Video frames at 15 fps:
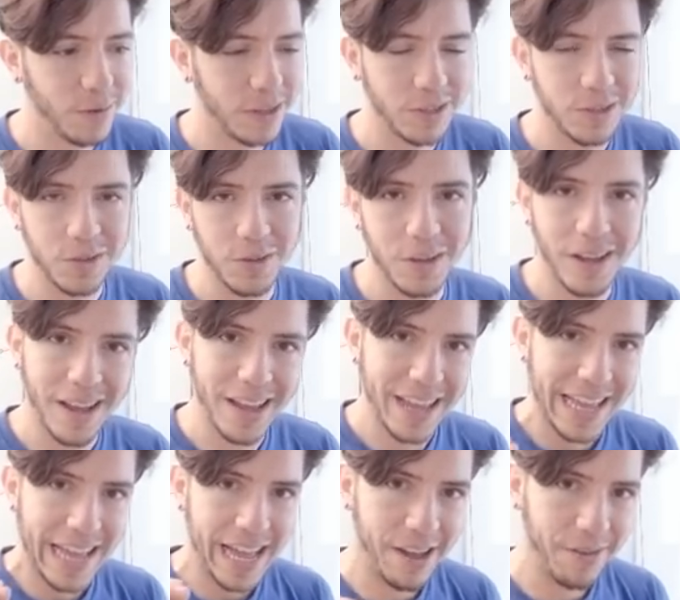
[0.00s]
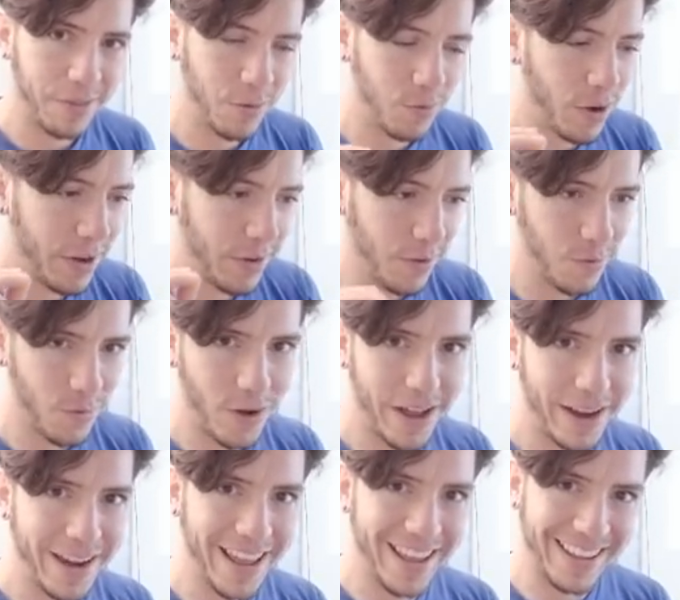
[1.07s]
want to have the
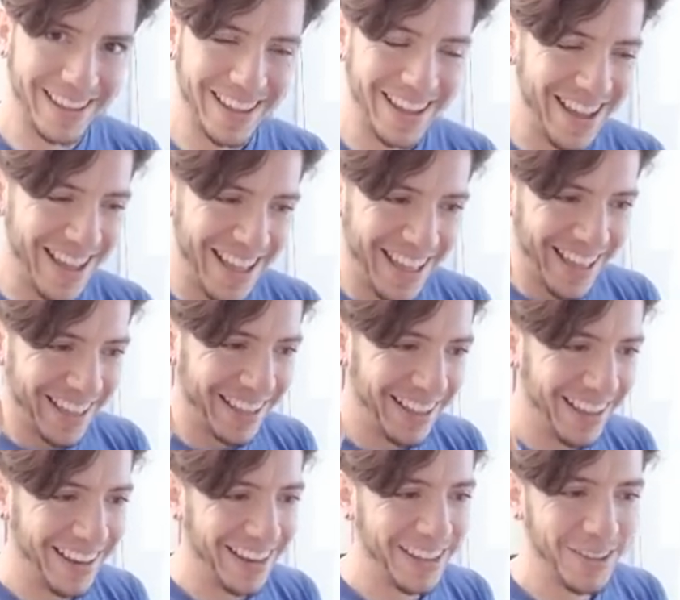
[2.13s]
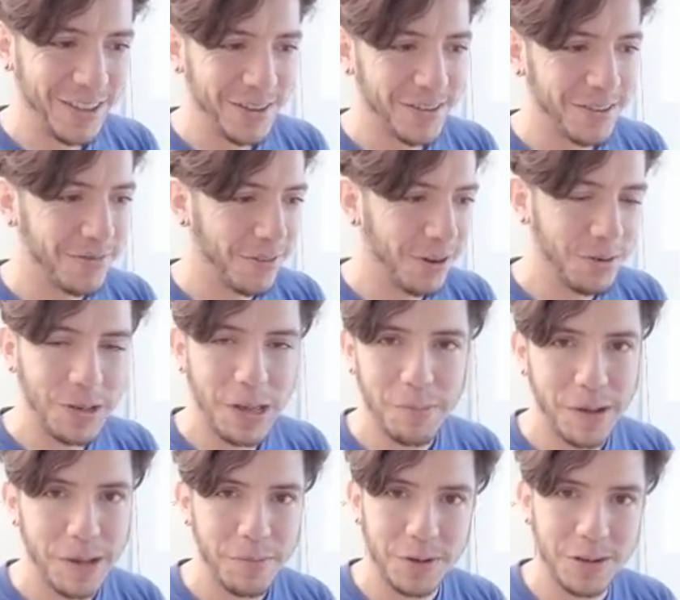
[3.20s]
one-on-one, -on -one, uh, like you're following a
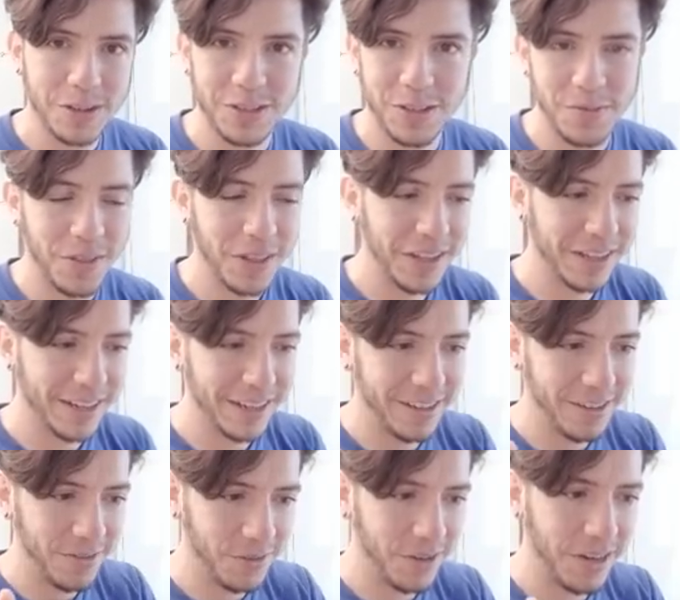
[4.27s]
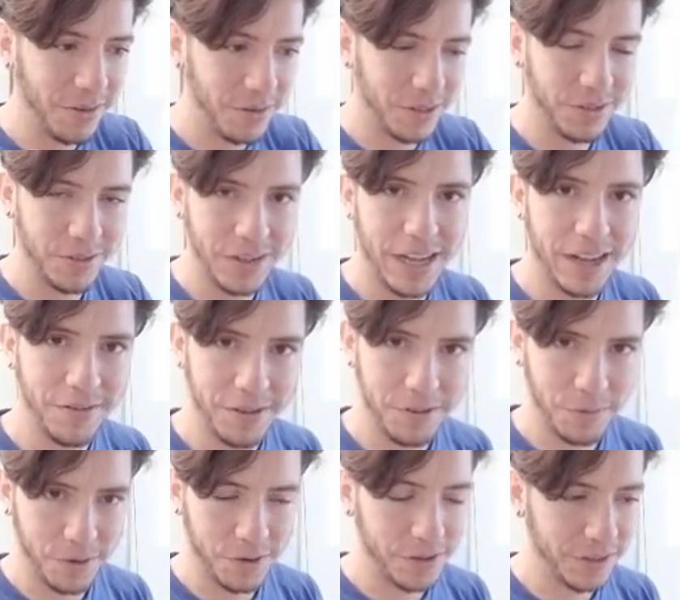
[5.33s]
paper or something, and you really want to have a
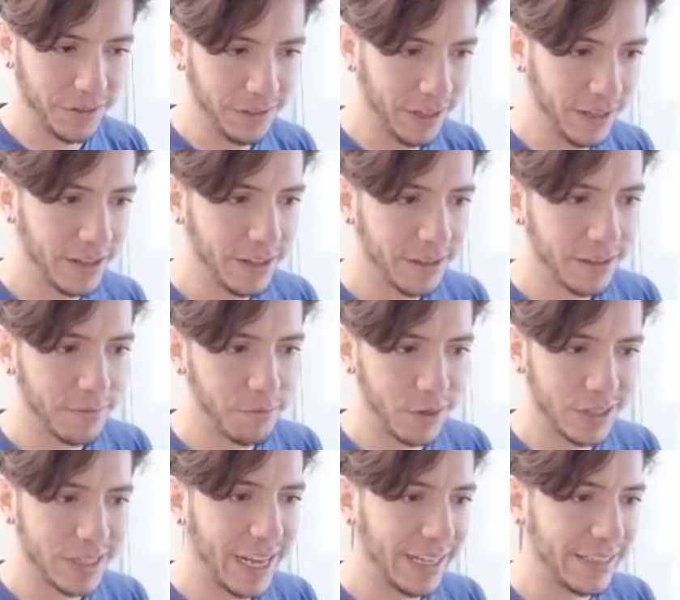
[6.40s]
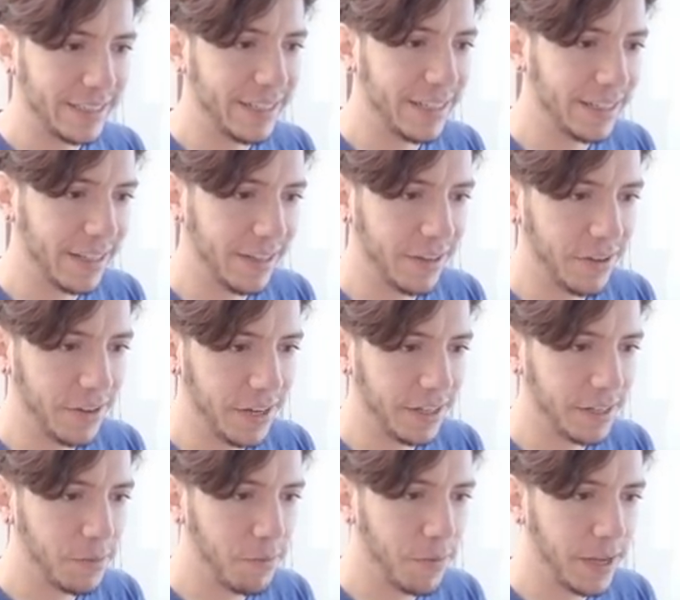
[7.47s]
more precise detail on
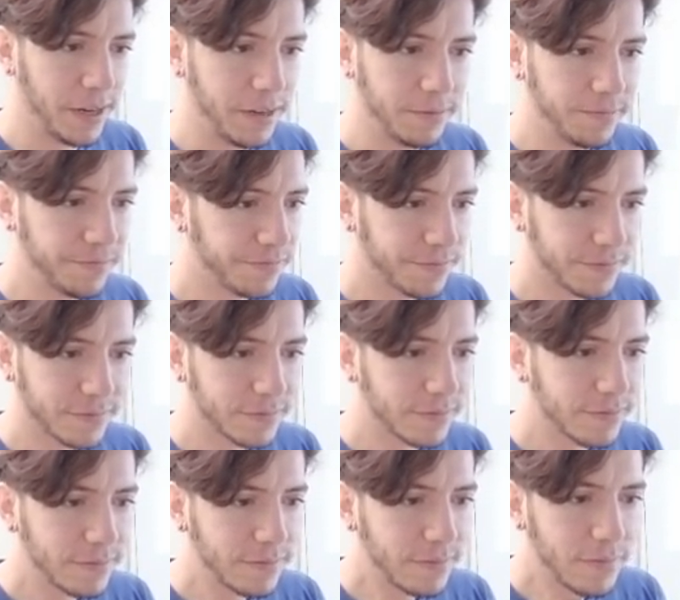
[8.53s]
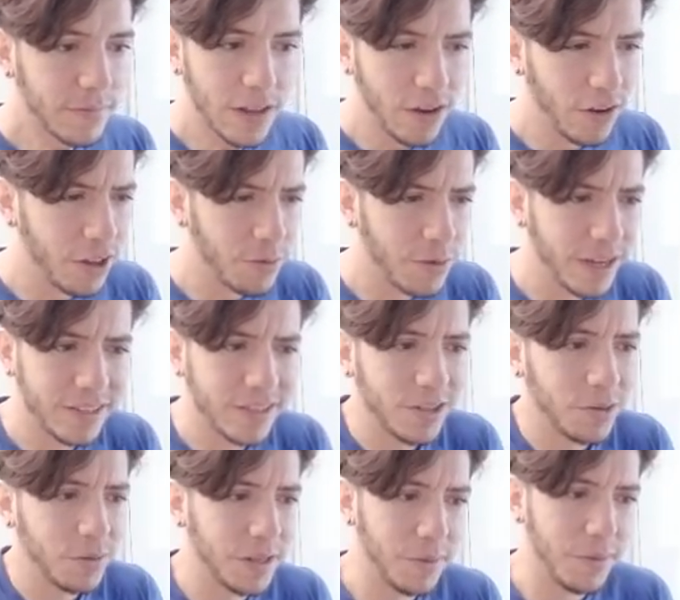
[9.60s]
it. But otherwise,
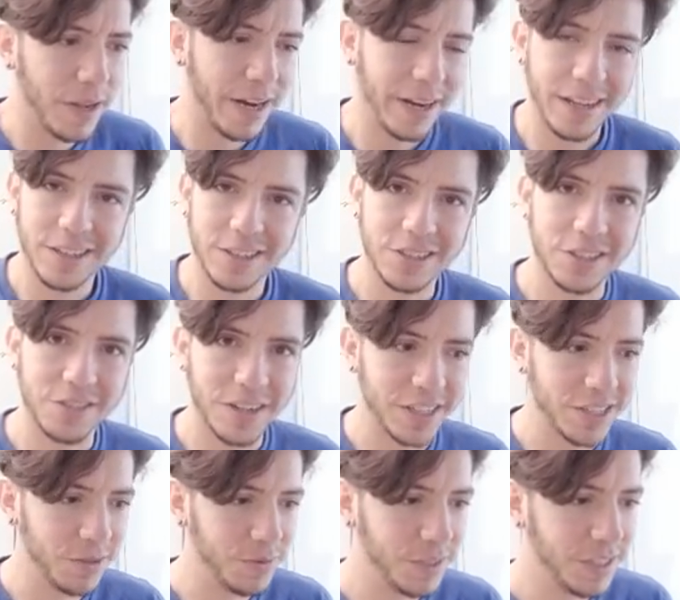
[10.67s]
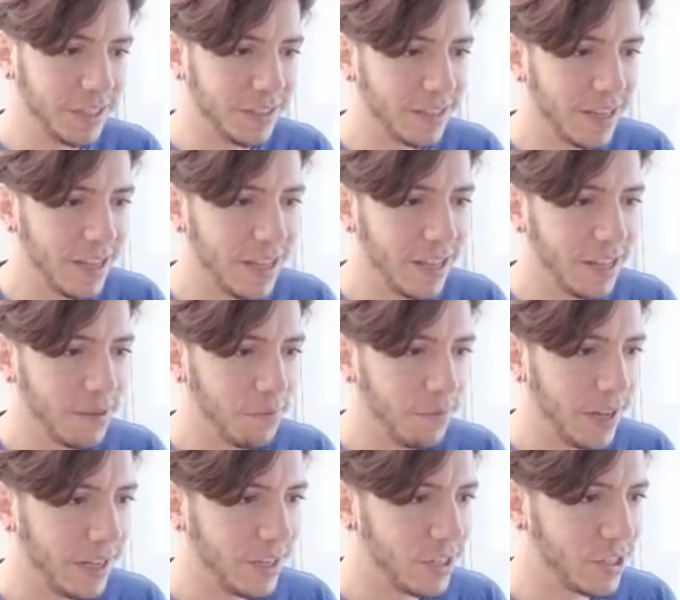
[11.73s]
go with the melanin concentration, which is
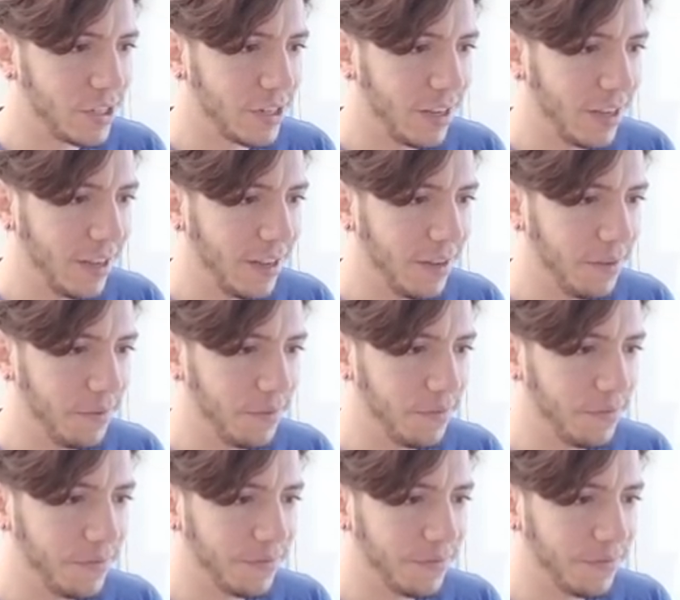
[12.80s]
much. Um,